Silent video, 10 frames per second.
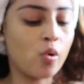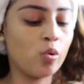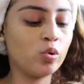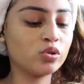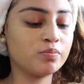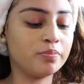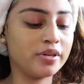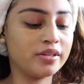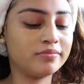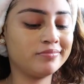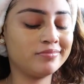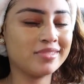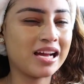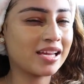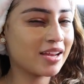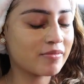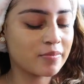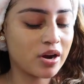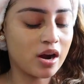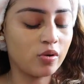old, but I can't
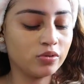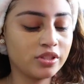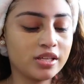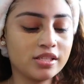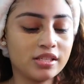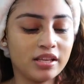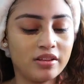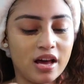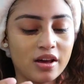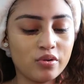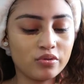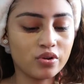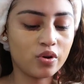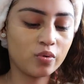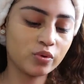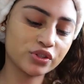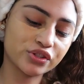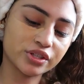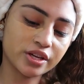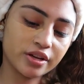remember how old it is, and I don't know what
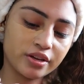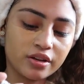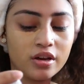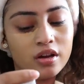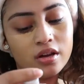shade.